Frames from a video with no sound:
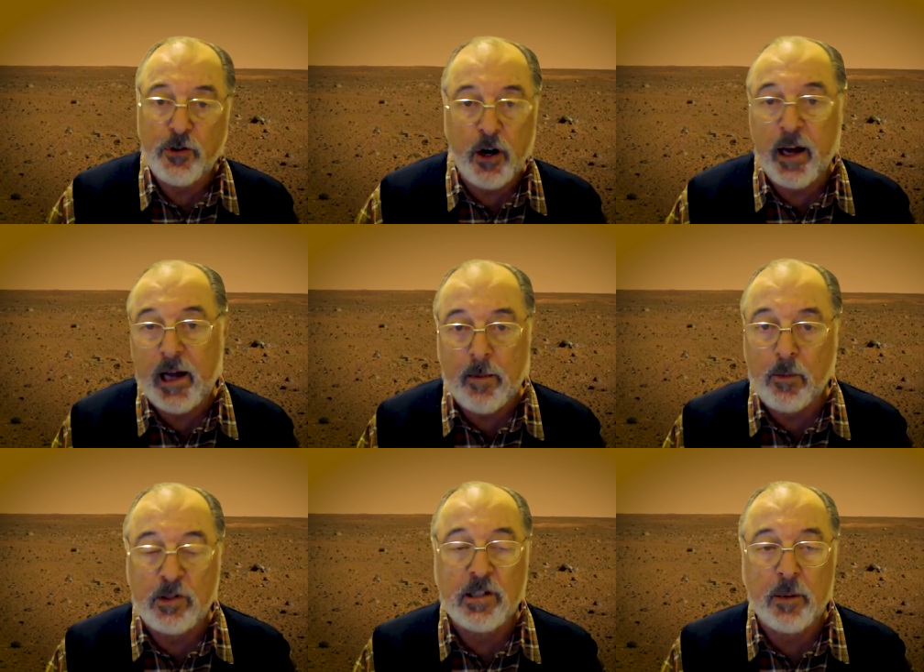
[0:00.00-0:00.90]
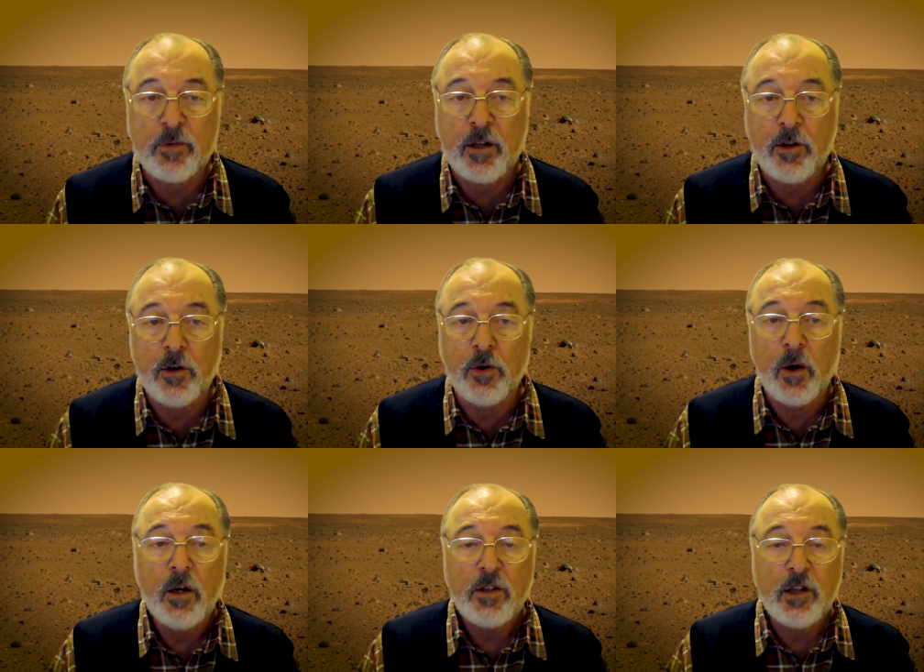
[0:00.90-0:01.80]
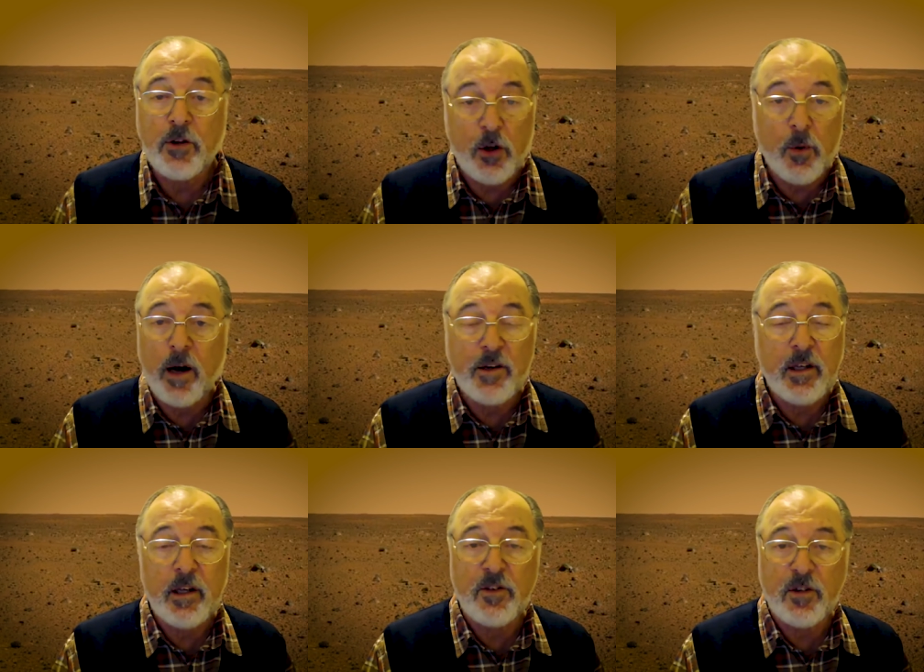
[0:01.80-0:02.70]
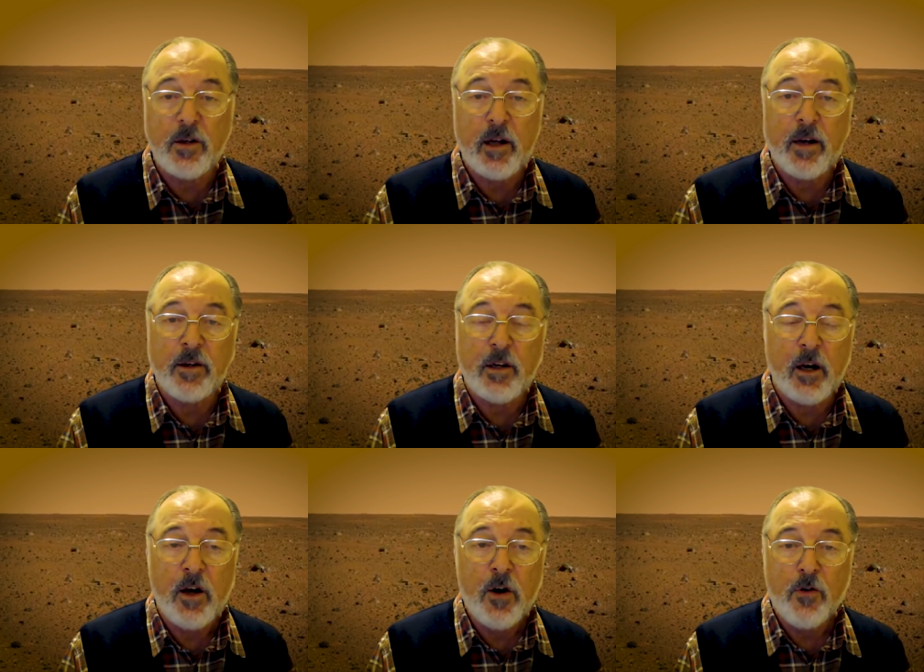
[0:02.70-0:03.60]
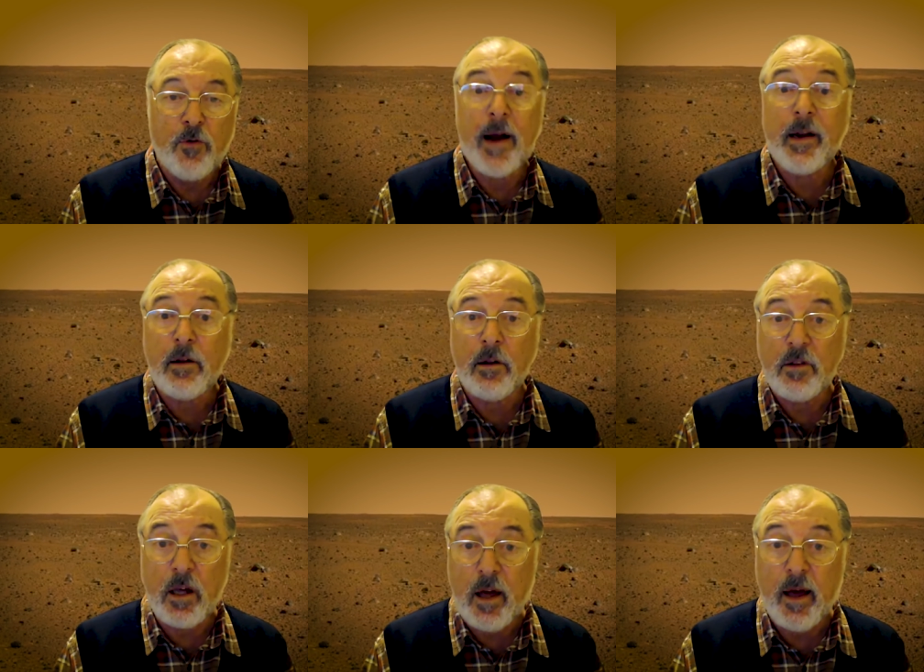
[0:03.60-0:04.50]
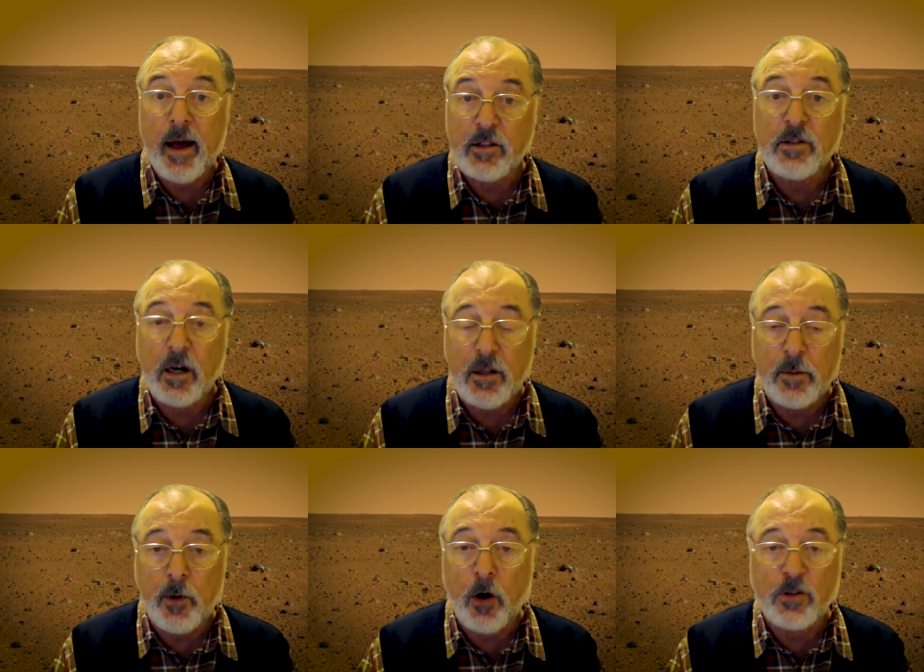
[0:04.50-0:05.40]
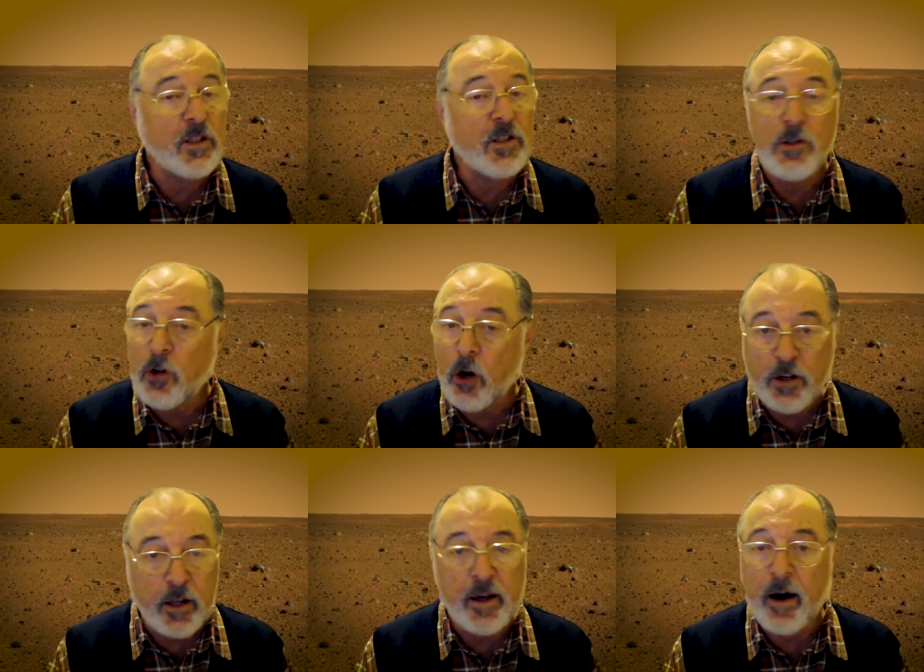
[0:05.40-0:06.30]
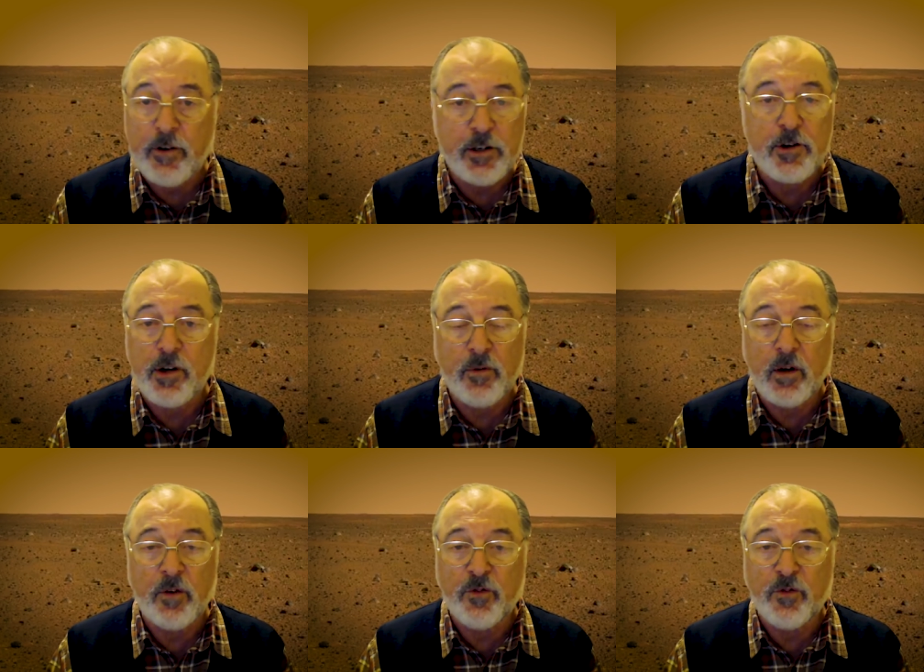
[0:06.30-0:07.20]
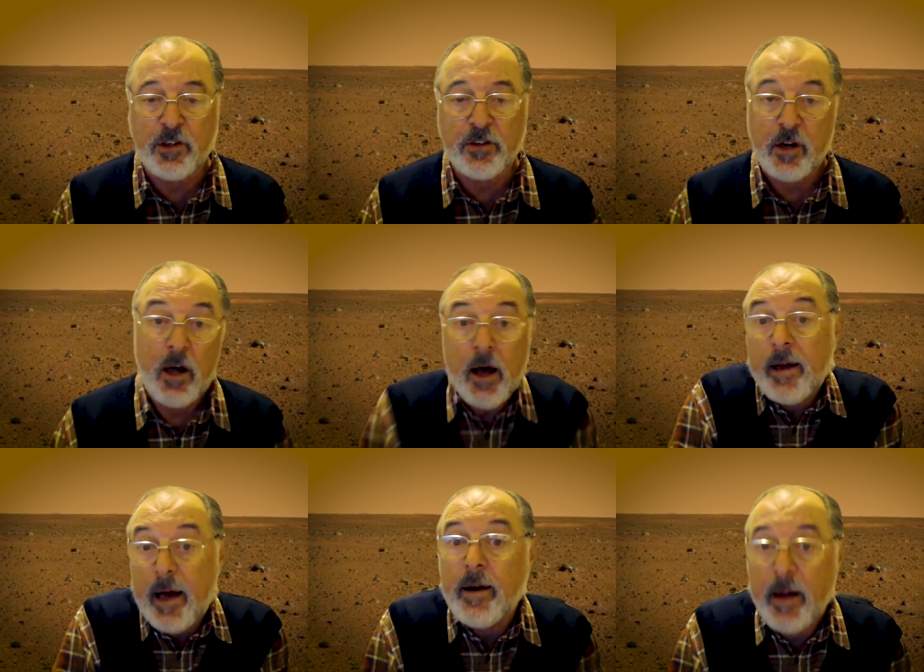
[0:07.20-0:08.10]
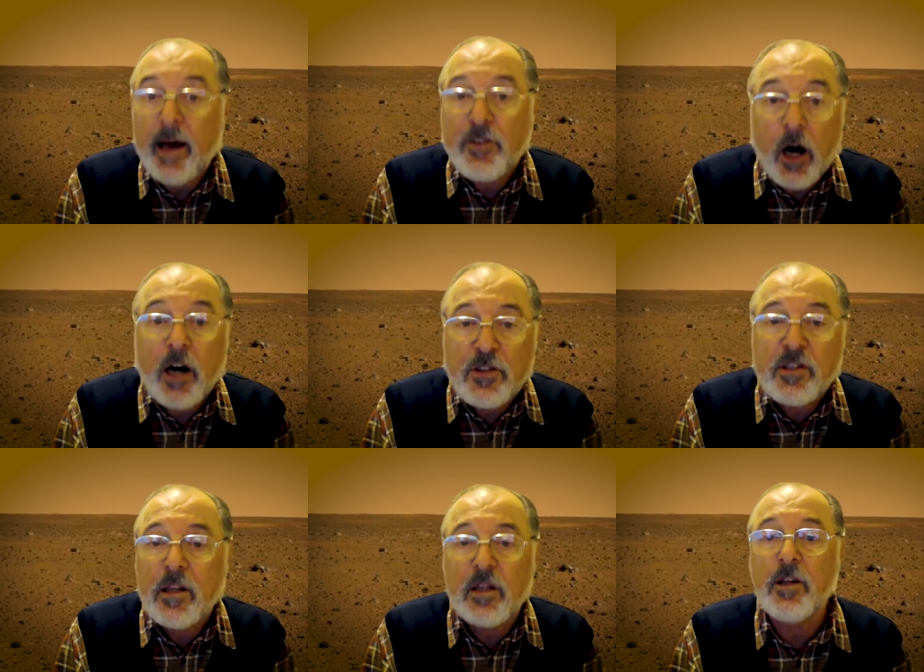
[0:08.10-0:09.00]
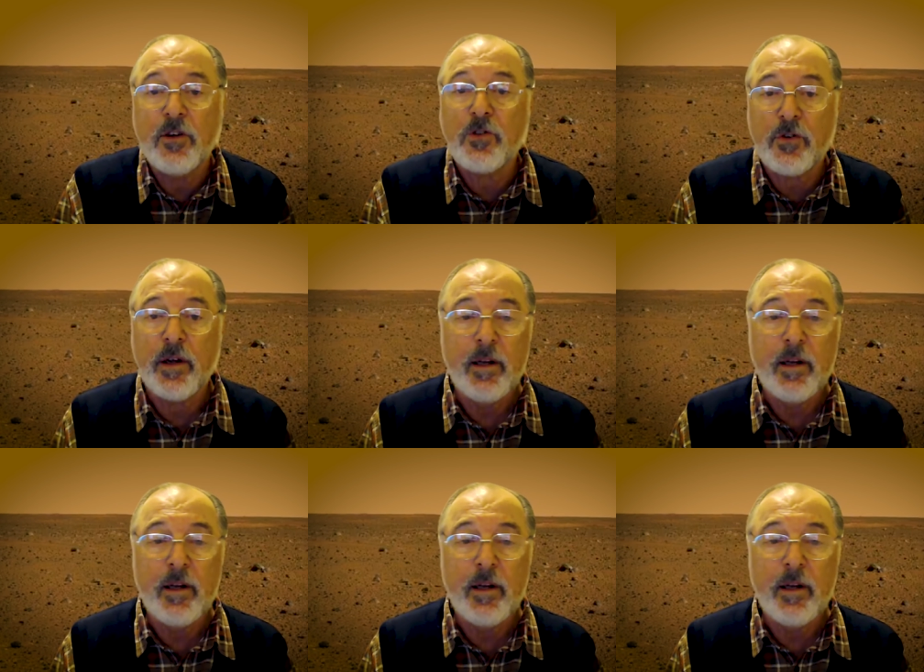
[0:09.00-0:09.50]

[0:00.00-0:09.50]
try and come up with something new so new ideas and, and uh, radical thinking outside the box is not encouraged in, in physics again as i see the industry